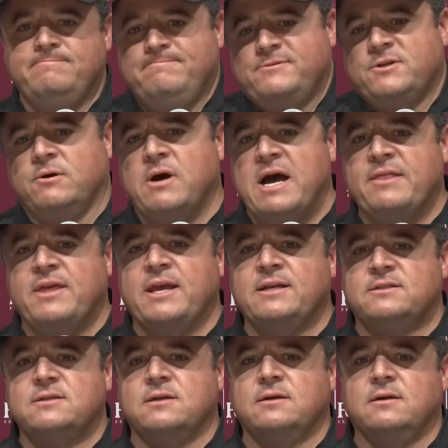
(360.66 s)
So I think
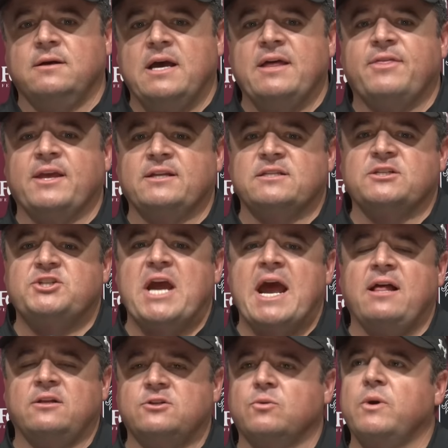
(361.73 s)
it's a
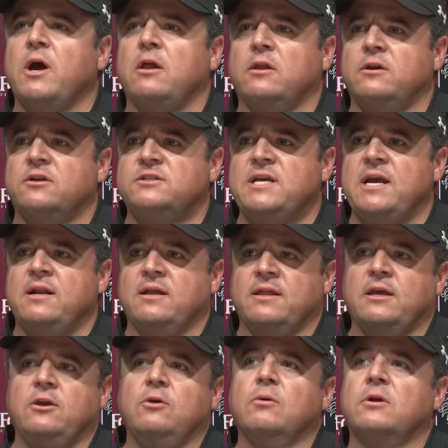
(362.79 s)
challenge that we all understand. I
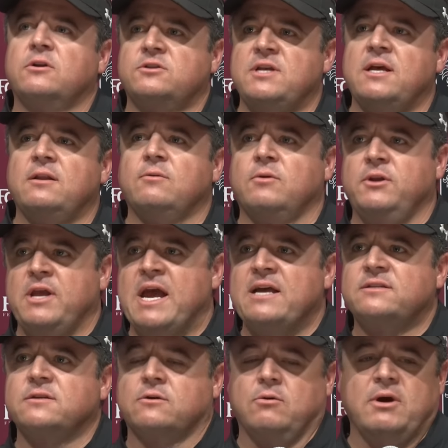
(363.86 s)
think you understand it when you
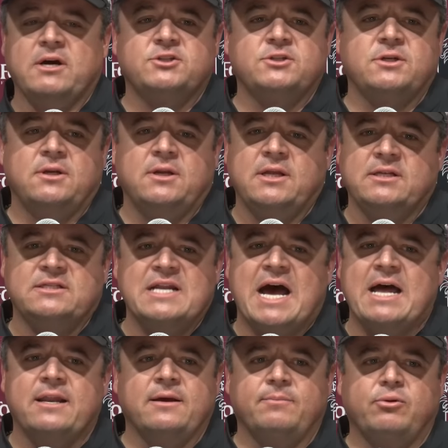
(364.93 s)
ask the question. It's
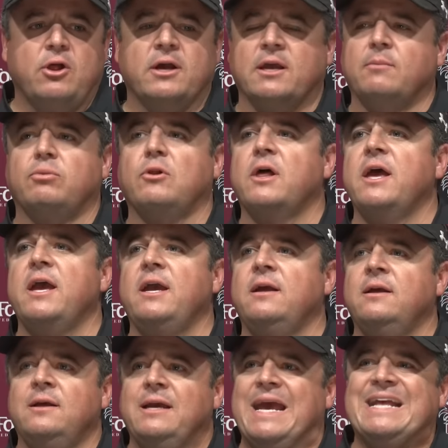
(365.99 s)
not a plug and play.
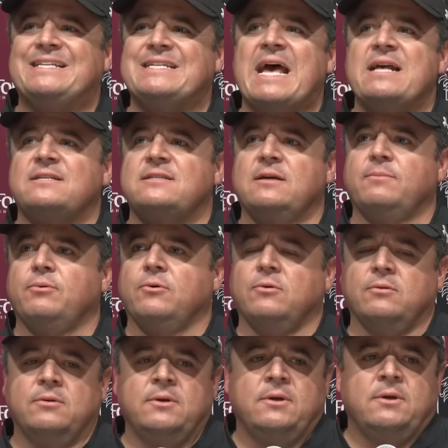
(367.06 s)
It's that
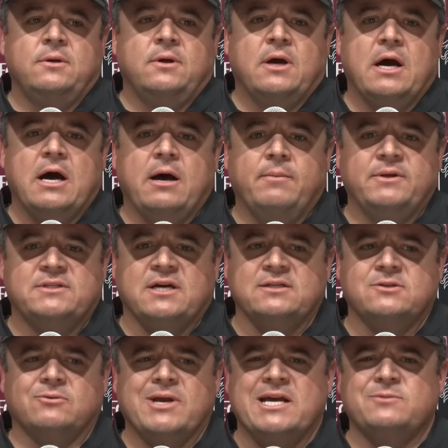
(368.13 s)
simple. It's
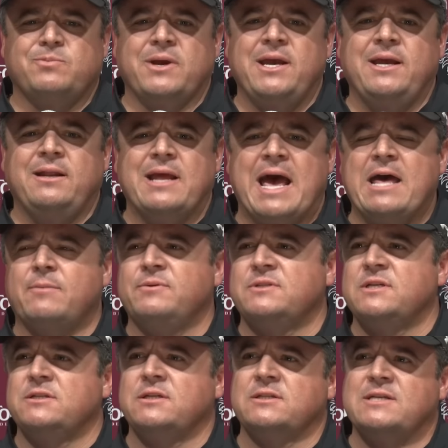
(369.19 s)
also guys playing out of
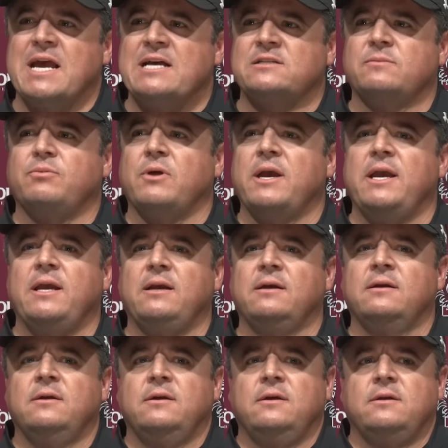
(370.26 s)
position. It's guys are playing
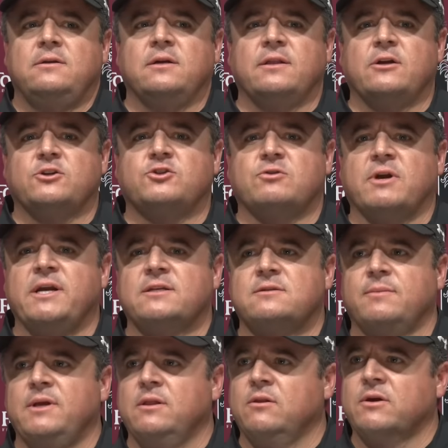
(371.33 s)
to their strengths.
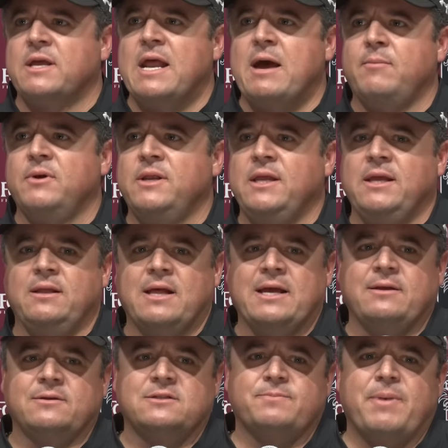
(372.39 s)
I mean, look at how many
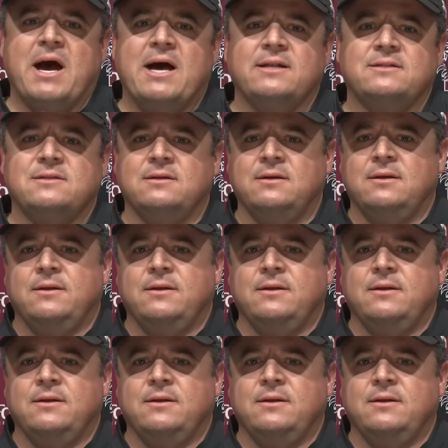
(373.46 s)
like spots